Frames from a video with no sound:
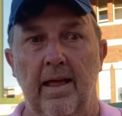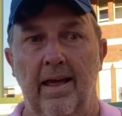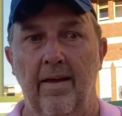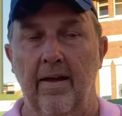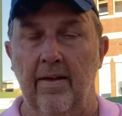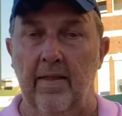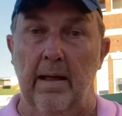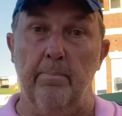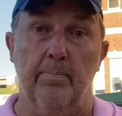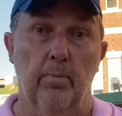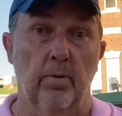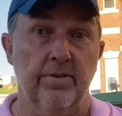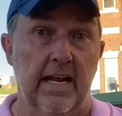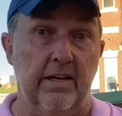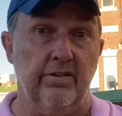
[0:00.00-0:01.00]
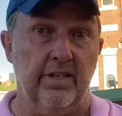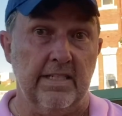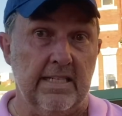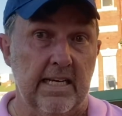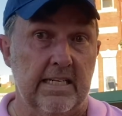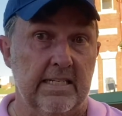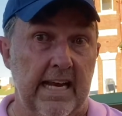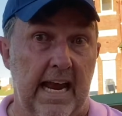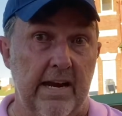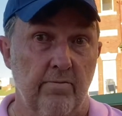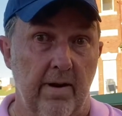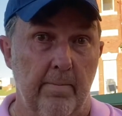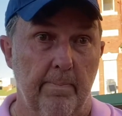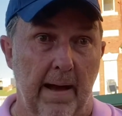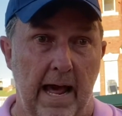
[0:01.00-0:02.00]
That was actually a
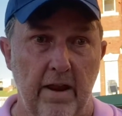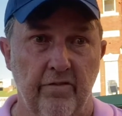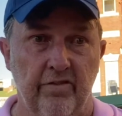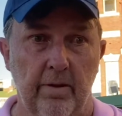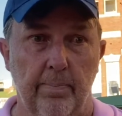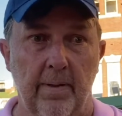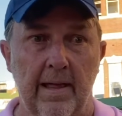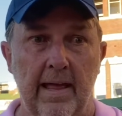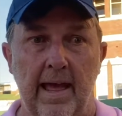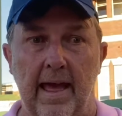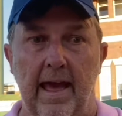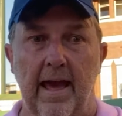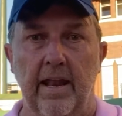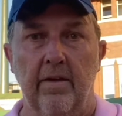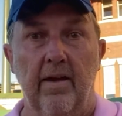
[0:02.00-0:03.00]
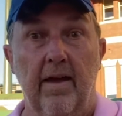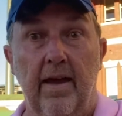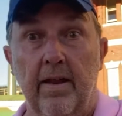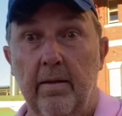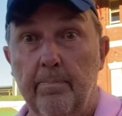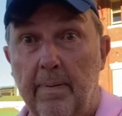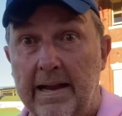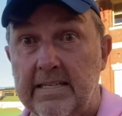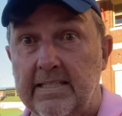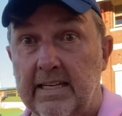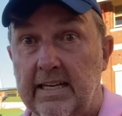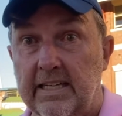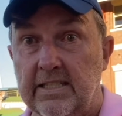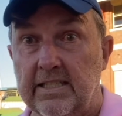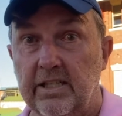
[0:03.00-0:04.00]
68-run partnership, and it
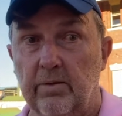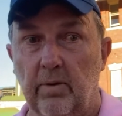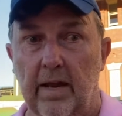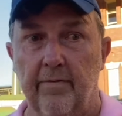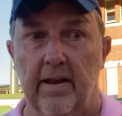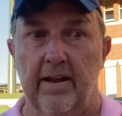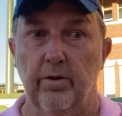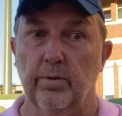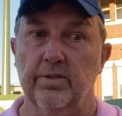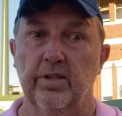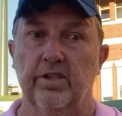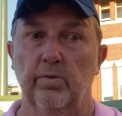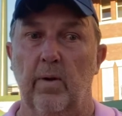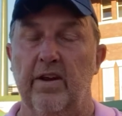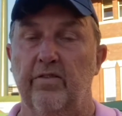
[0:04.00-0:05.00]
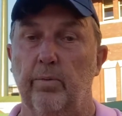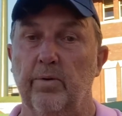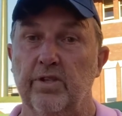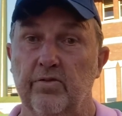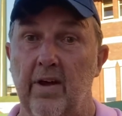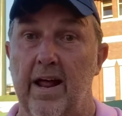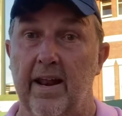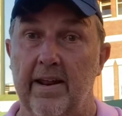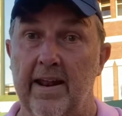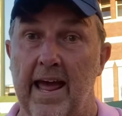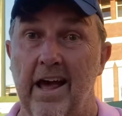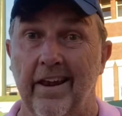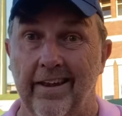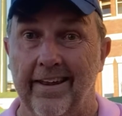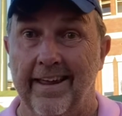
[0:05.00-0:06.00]
basically led to a situation where Australia
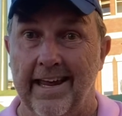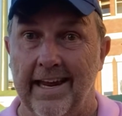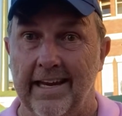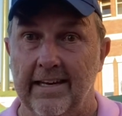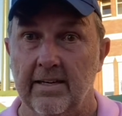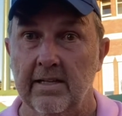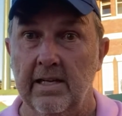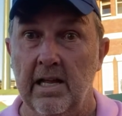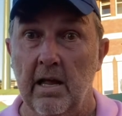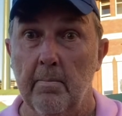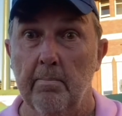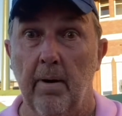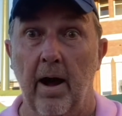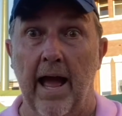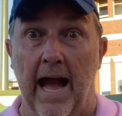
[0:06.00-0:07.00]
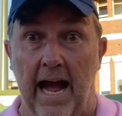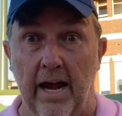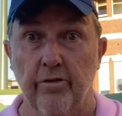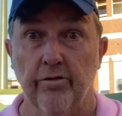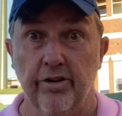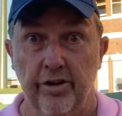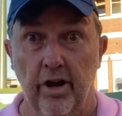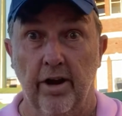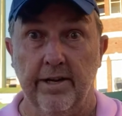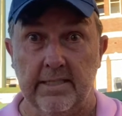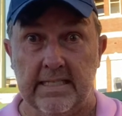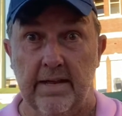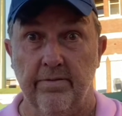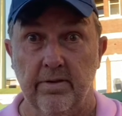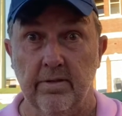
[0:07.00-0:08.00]
now lead by
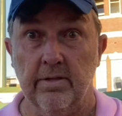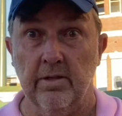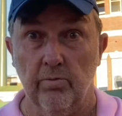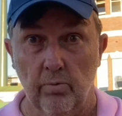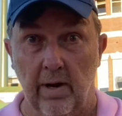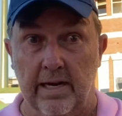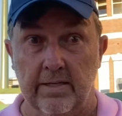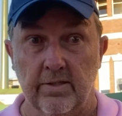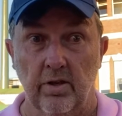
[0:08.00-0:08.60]
197 runs